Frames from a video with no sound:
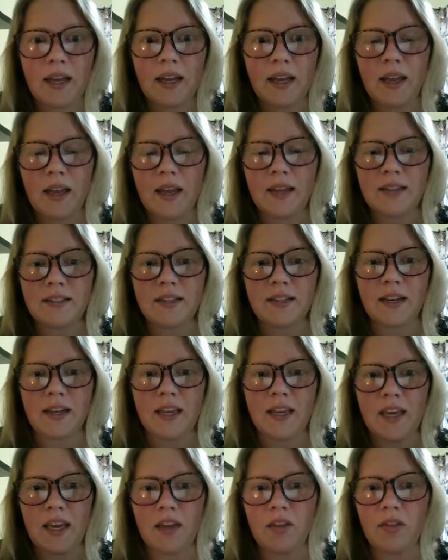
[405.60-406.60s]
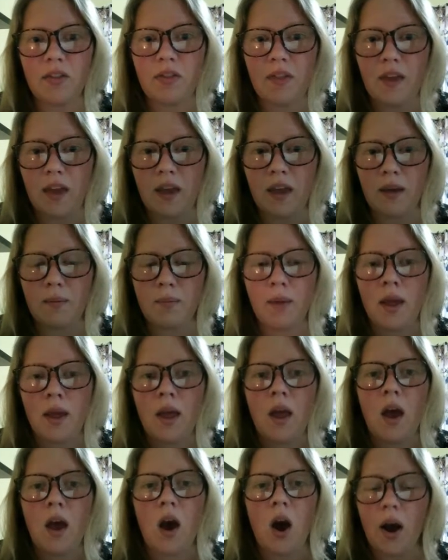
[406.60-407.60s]
is a key theme
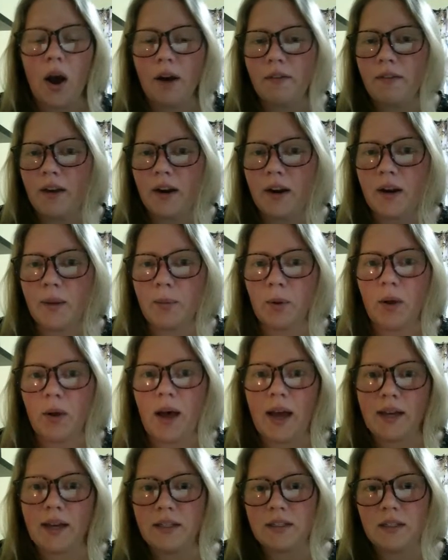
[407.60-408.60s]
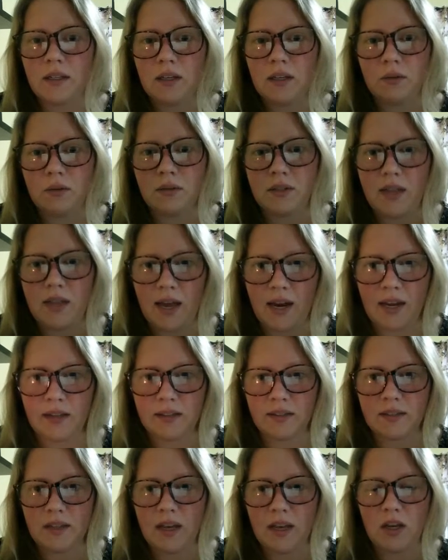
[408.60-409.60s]
our variable ICU
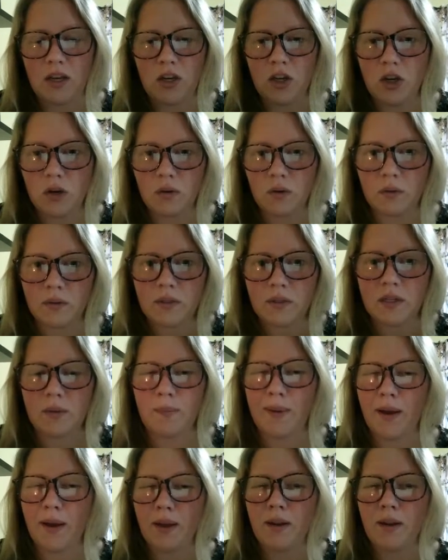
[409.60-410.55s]
settings can use to build